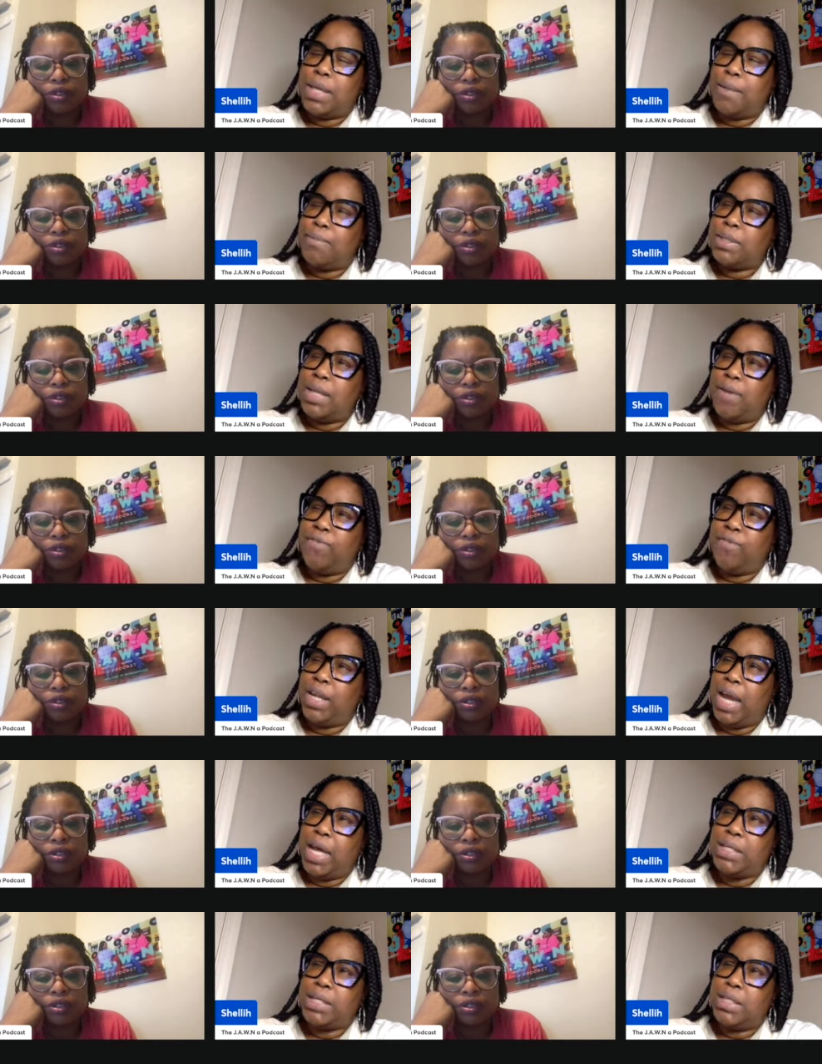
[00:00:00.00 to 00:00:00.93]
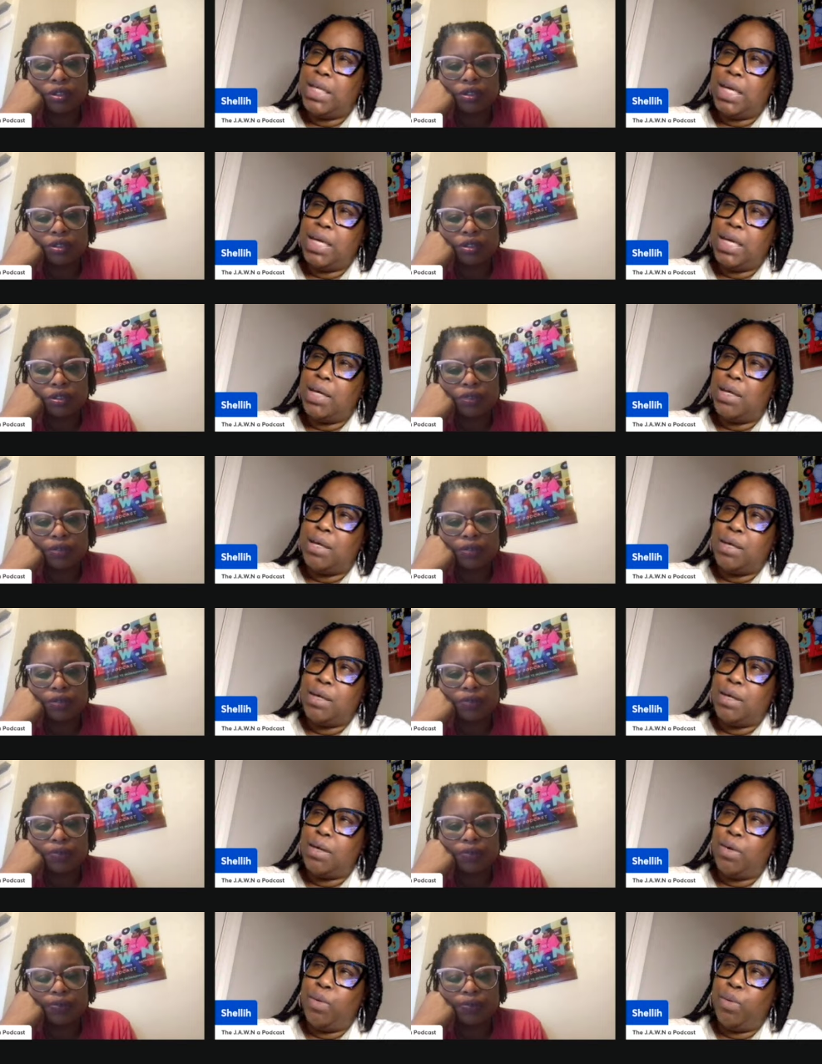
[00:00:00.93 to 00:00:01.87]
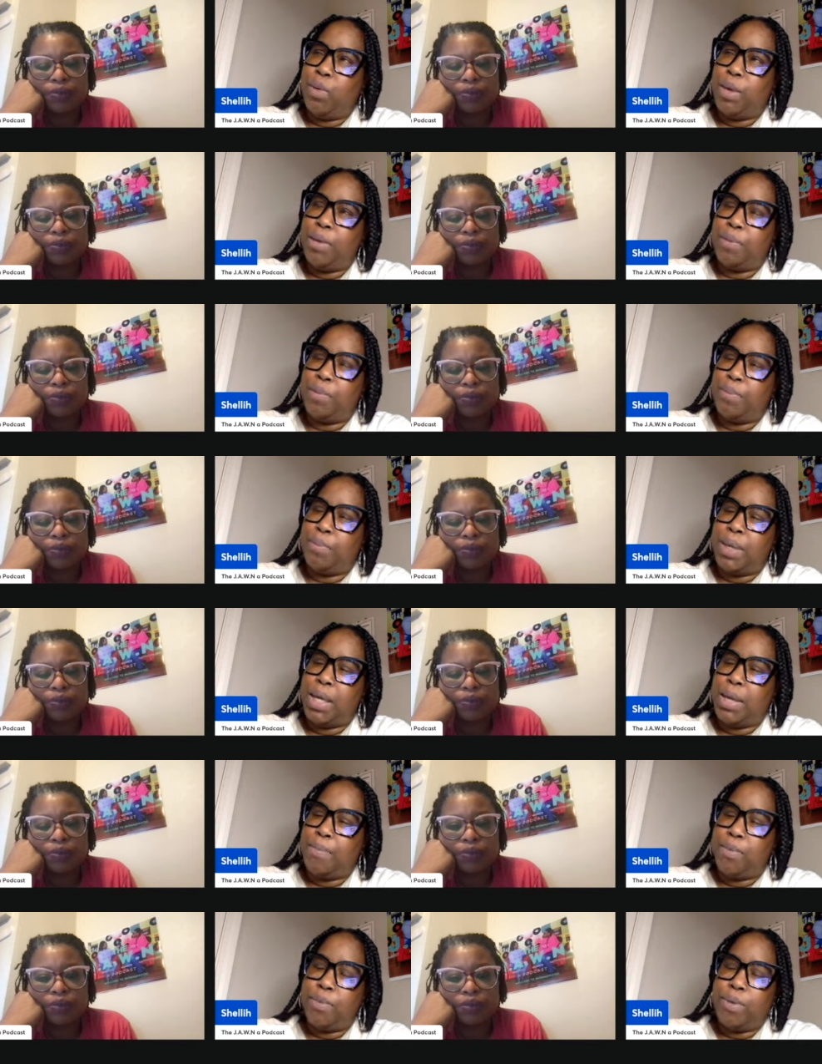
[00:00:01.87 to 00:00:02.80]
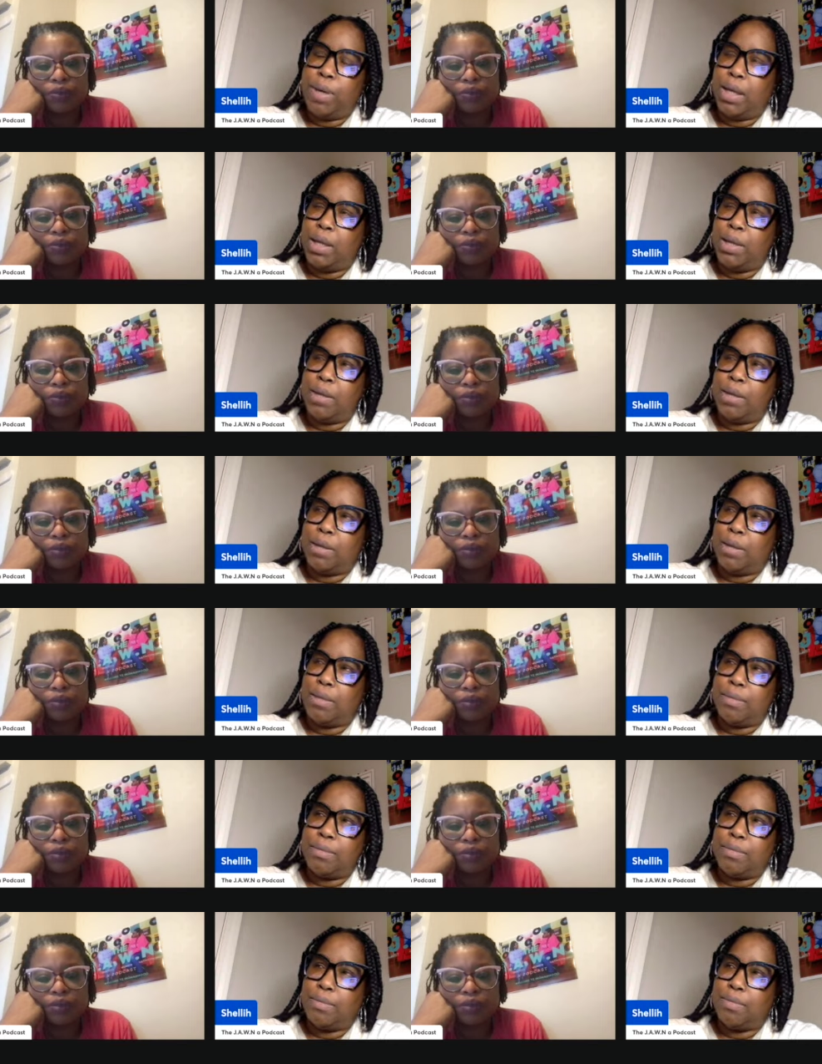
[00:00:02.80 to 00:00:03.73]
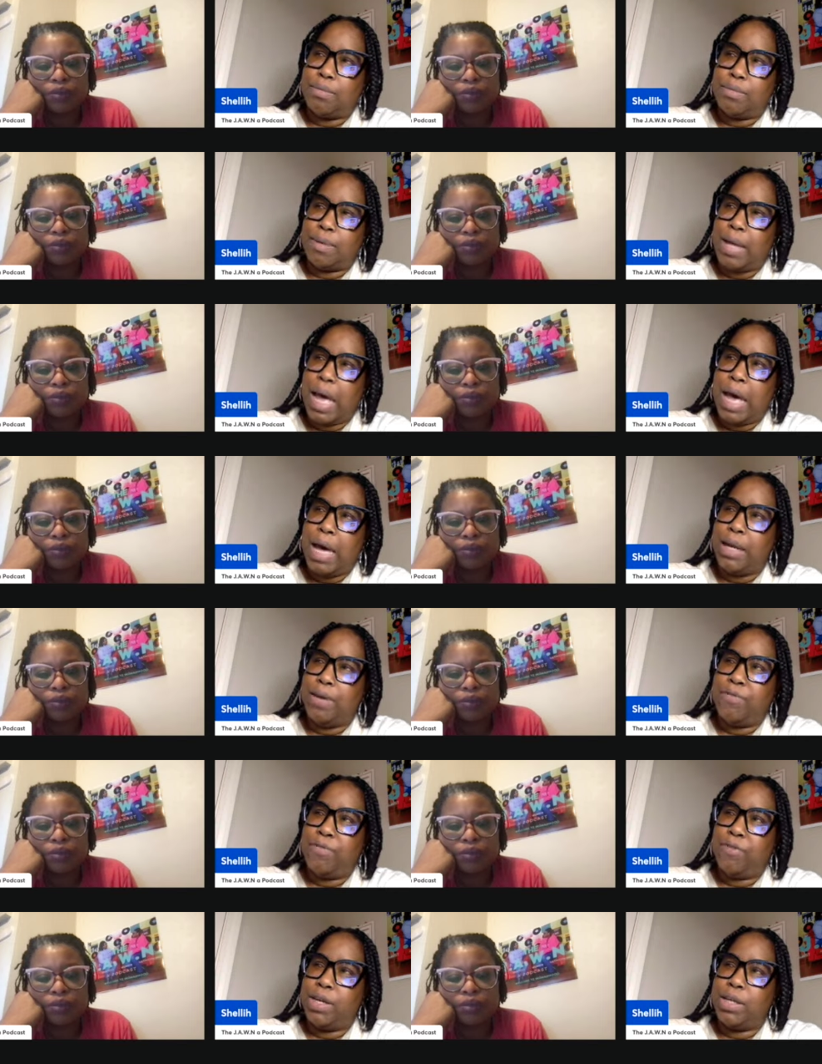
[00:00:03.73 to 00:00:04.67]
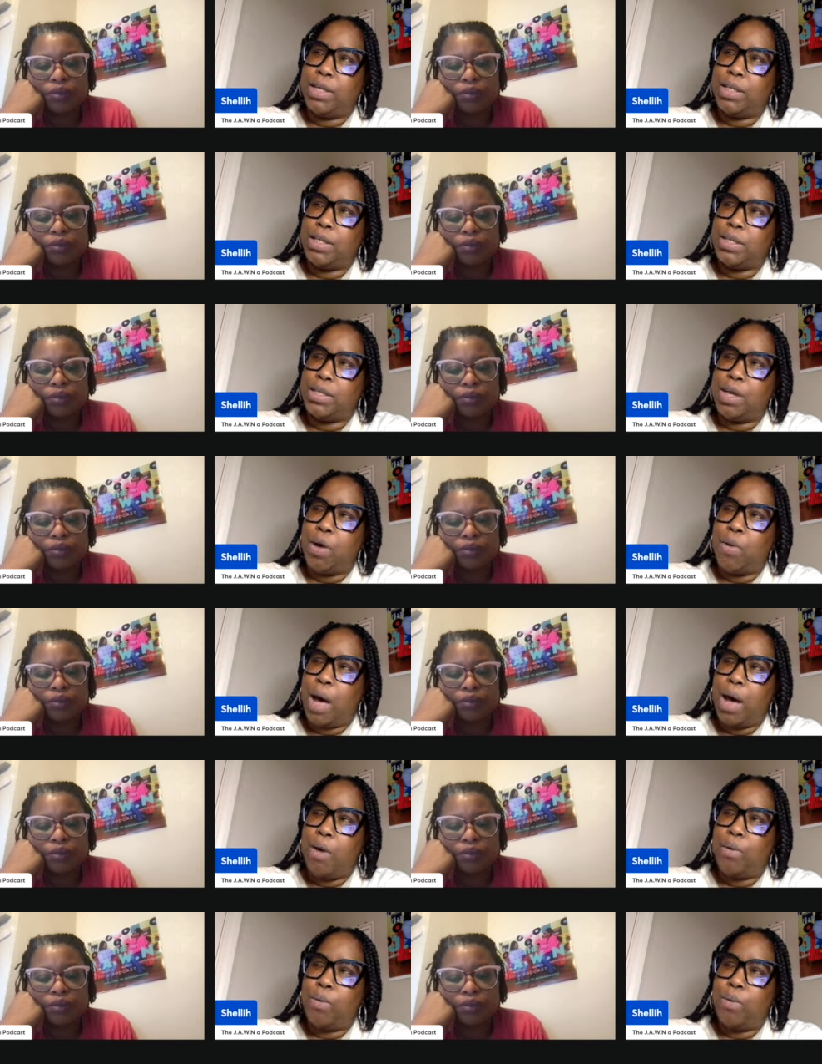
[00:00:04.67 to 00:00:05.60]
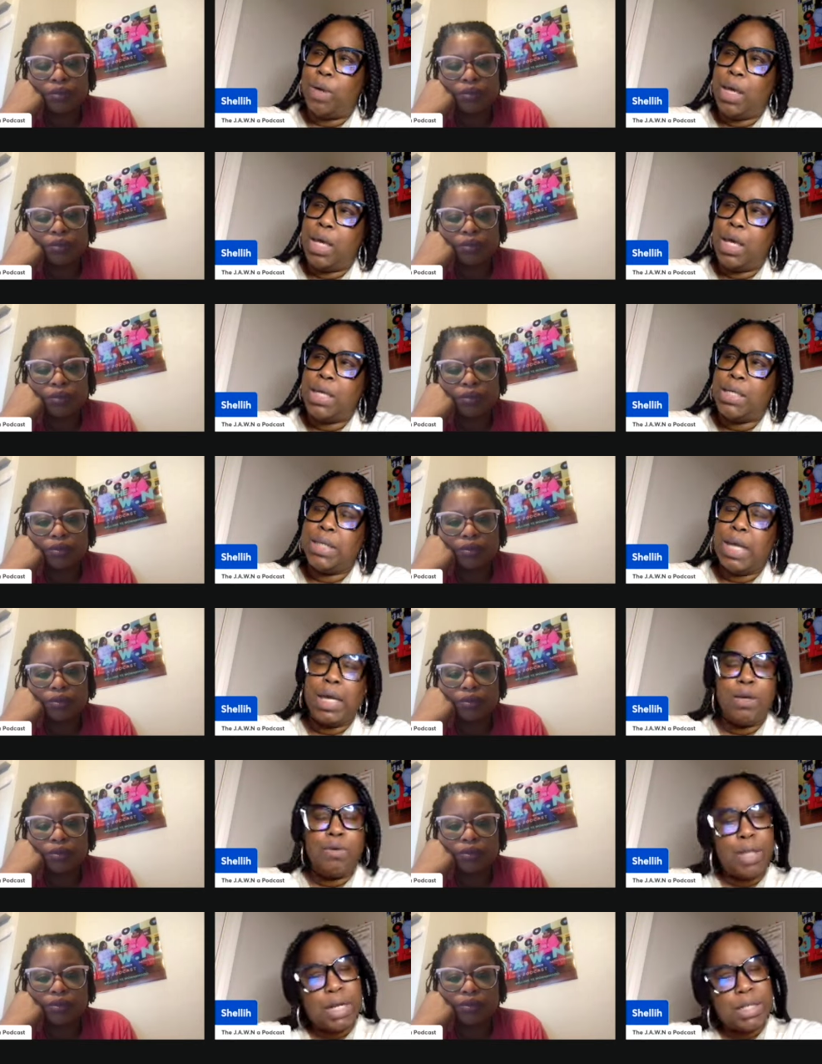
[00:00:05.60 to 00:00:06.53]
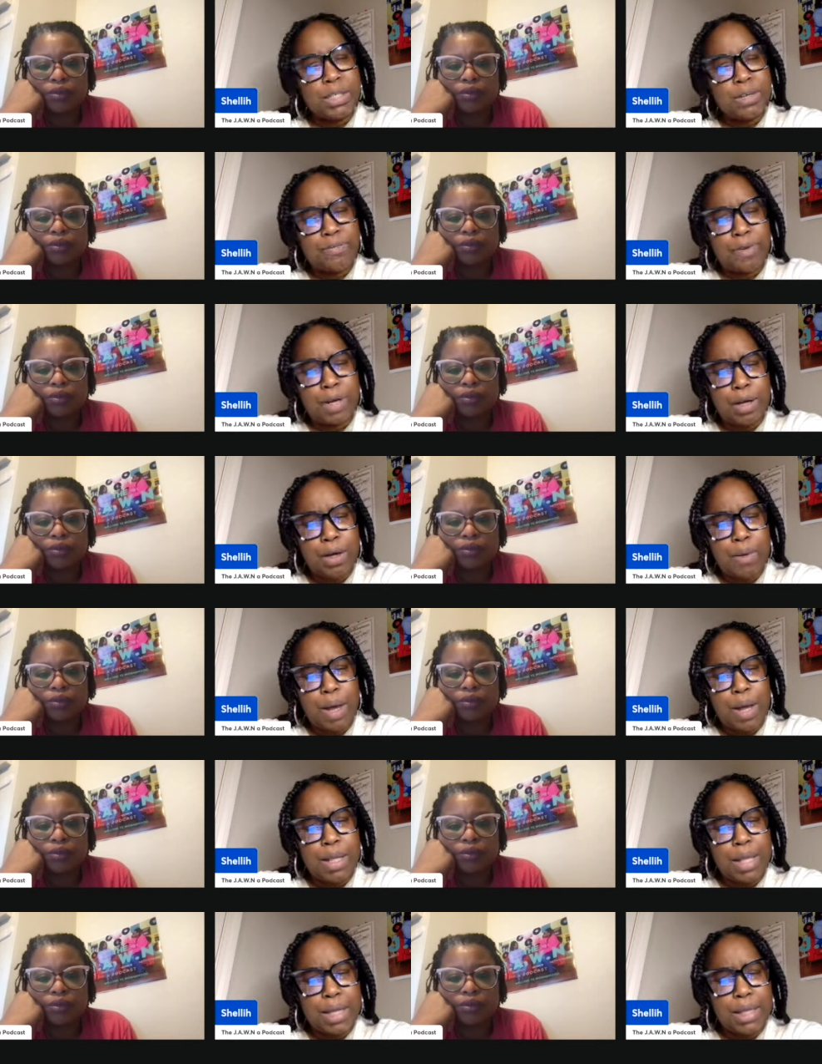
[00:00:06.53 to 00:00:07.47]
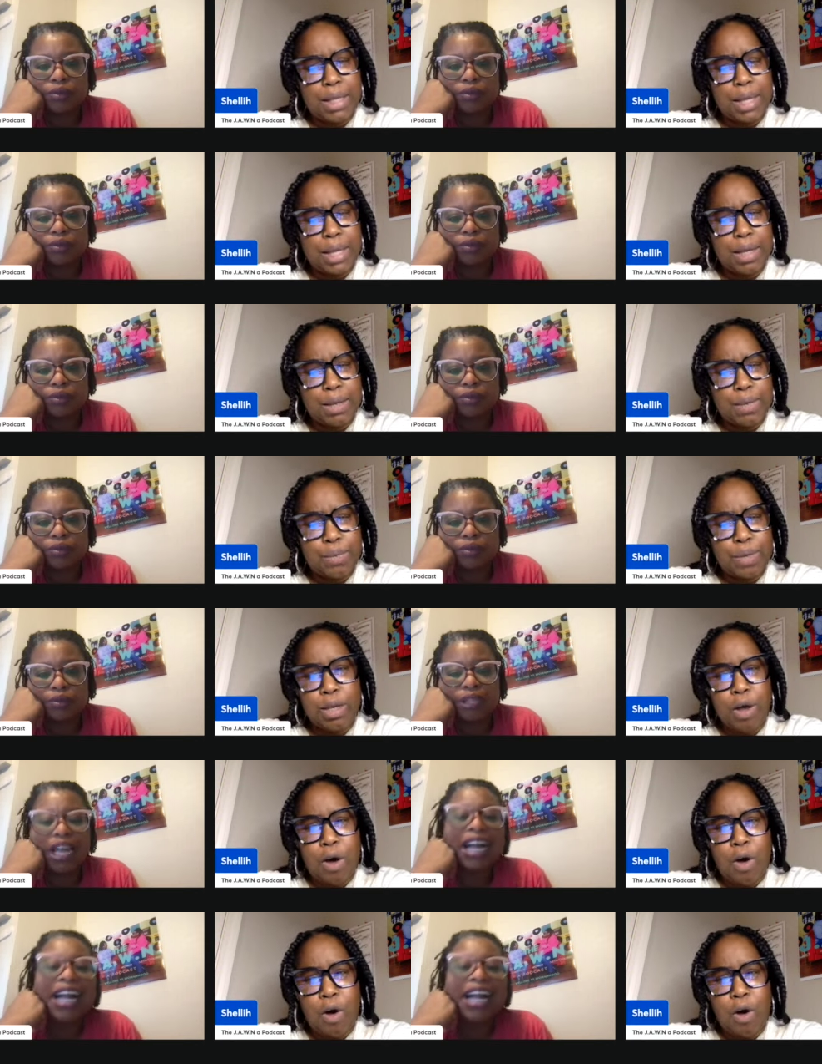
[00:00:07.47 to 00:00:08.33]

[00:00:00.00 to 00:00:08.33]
Speaker 1: Some stuff that I see with people and how they friends go out like you let your friend go out like that when y'all